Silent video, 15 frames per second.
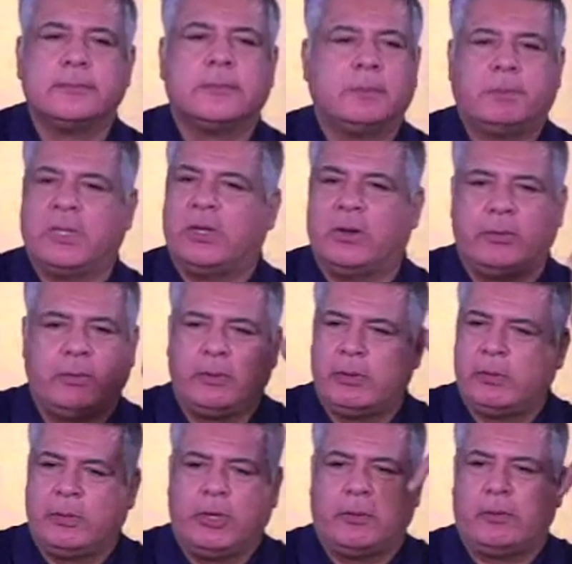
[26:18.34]
But you're,
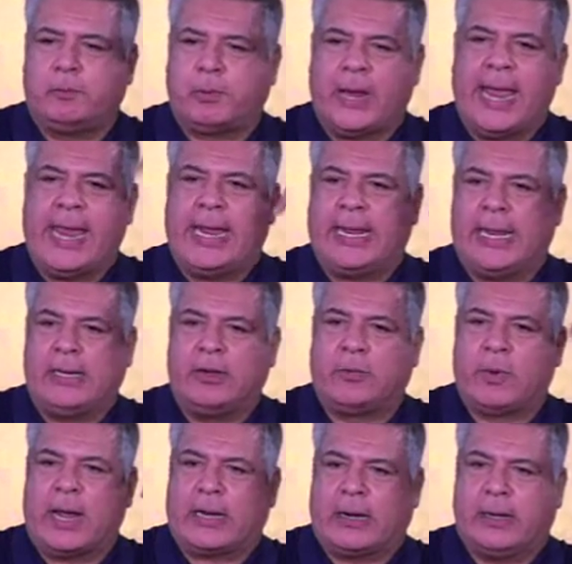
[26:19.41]
you're playing in your
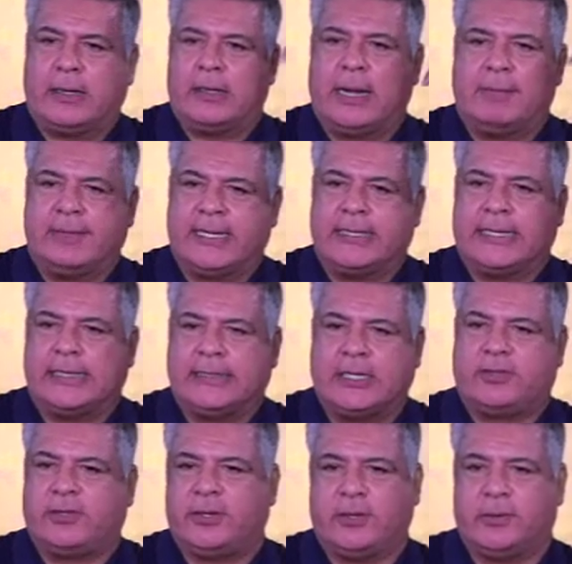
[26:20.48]
record everything they did
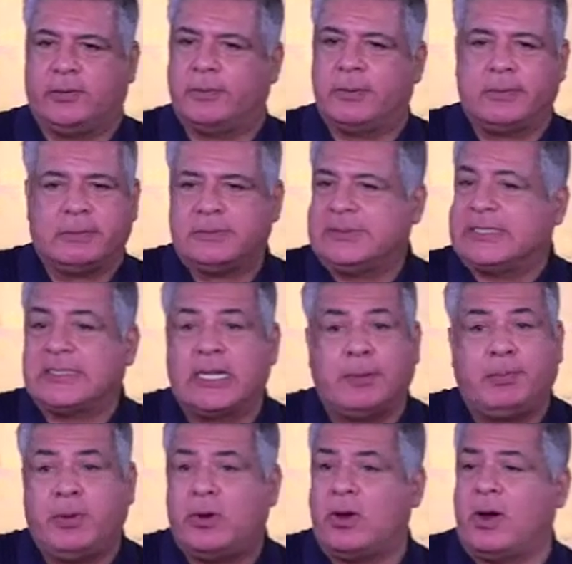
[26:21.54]
to you. That's not a
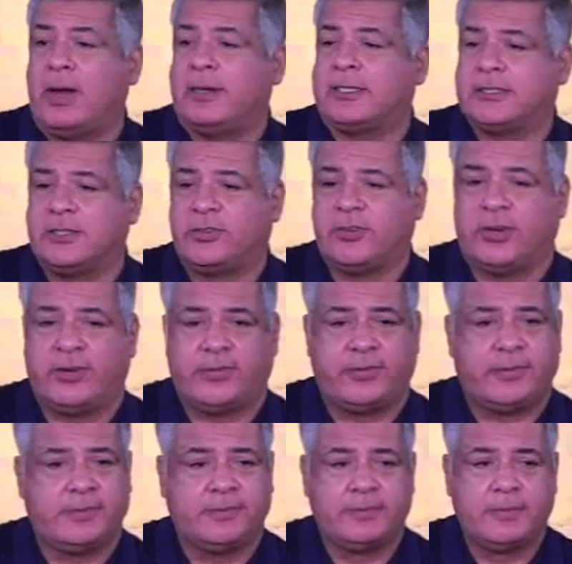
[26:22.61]
pure heart that's in church.
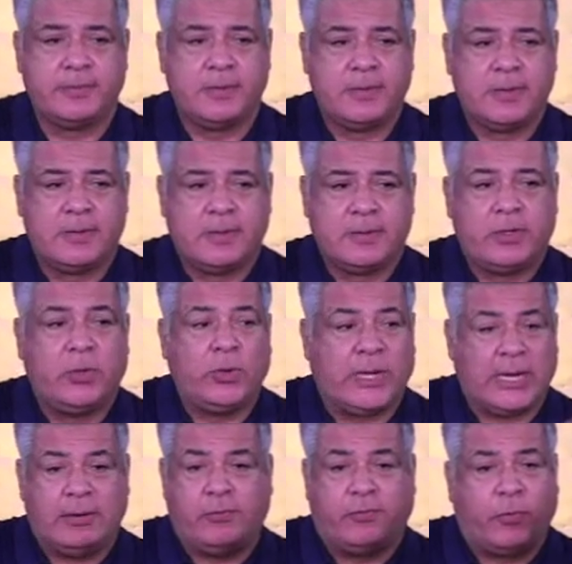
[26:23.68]
You
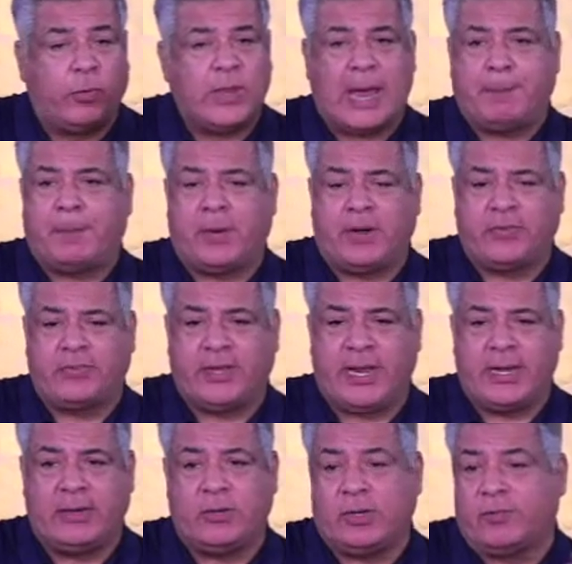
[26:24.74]
can fool that person,
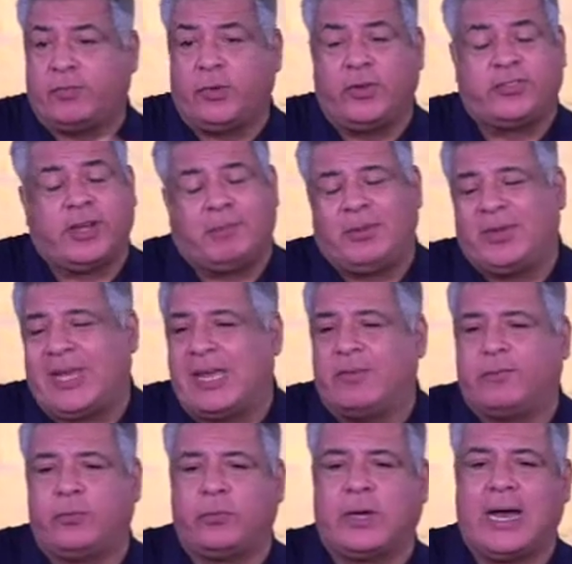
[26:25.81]
you can fool yourself, but you can't
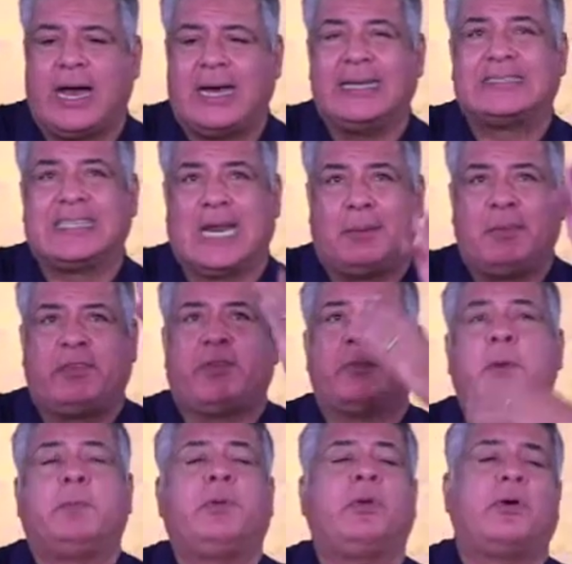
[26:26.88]
fool God. It's got to be from a
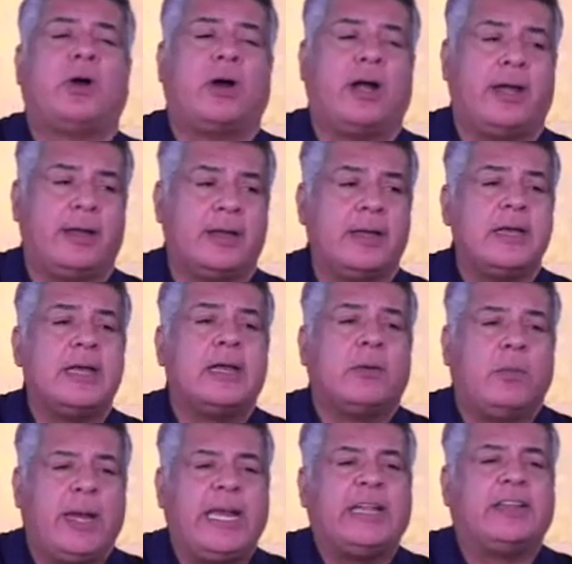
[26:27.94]
pure heart.
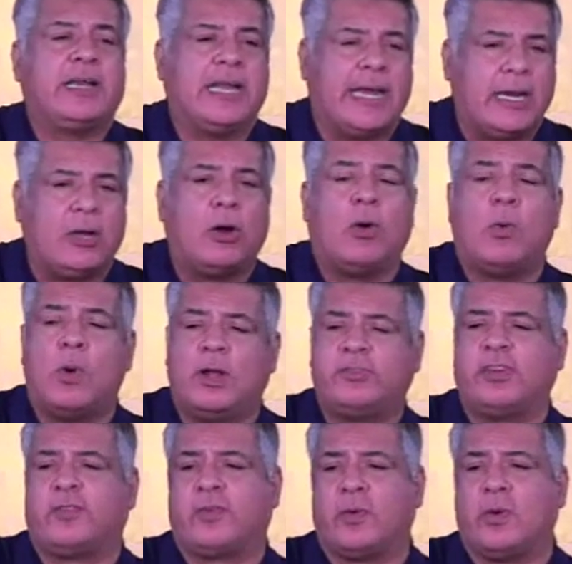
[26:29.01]
We need to let it go once and
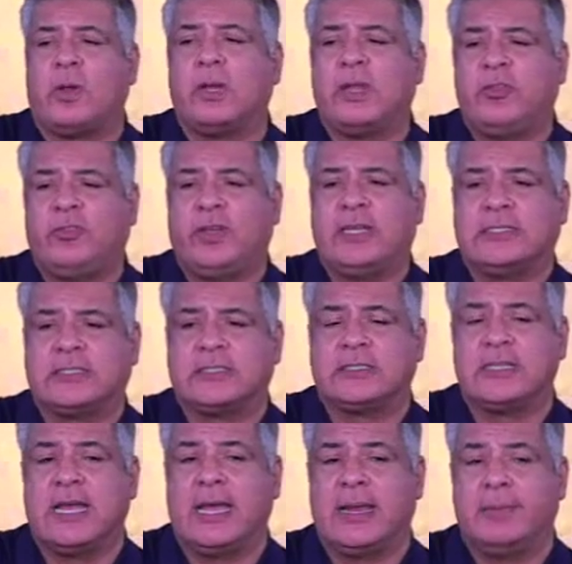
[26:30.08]
for all in Jesus'
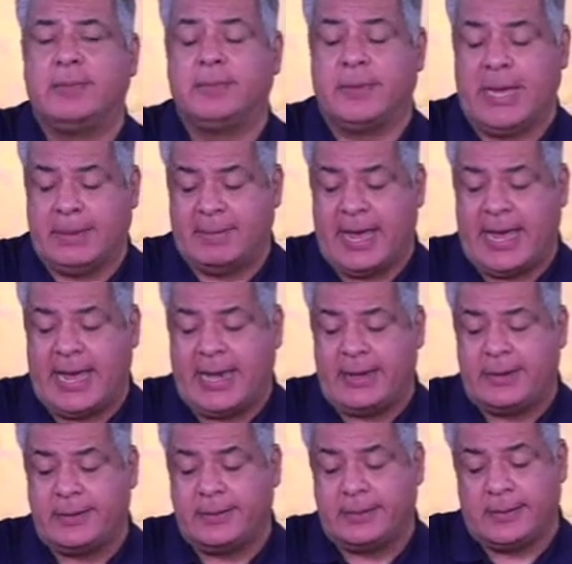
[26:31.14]
name. Amen. Amen.
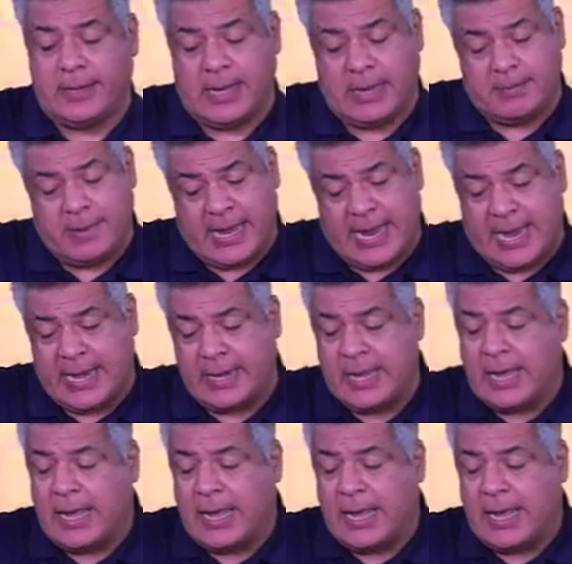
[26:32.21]
Amen.